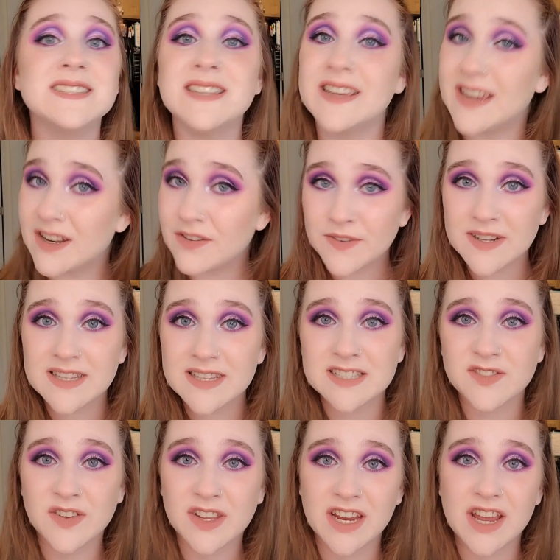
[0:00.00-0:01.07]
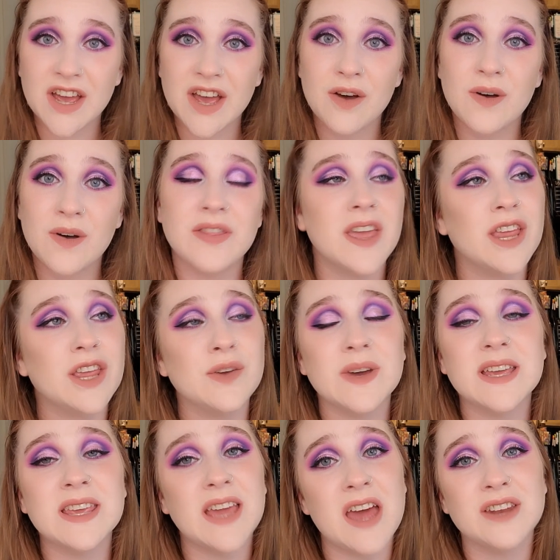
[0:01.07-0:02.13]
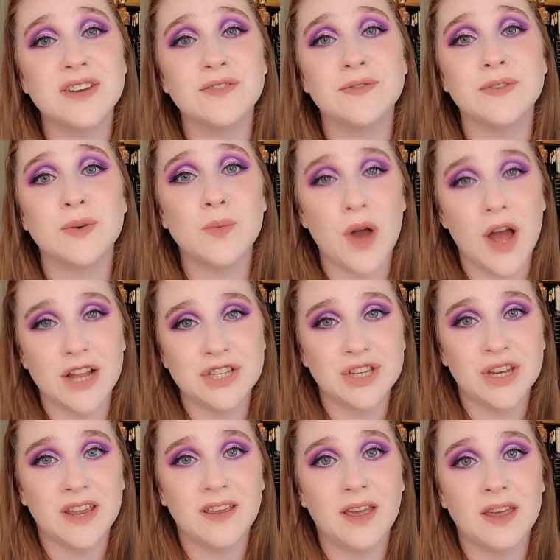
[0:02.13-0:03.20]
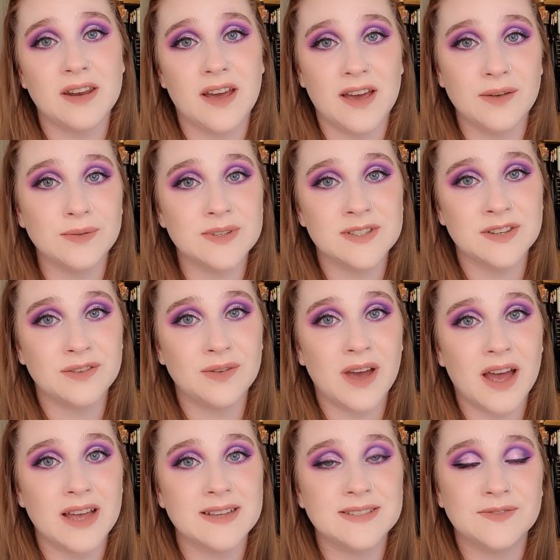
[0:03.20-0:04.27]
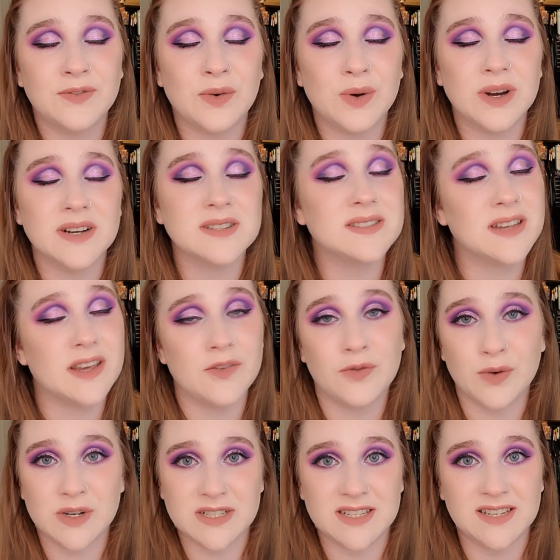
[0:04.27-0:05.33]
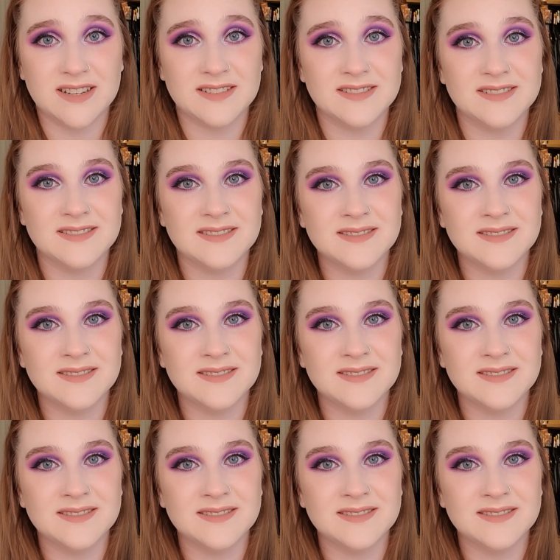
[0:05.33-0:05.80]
is it for this video. Thank you again for watching, and I will see you guys for day 14.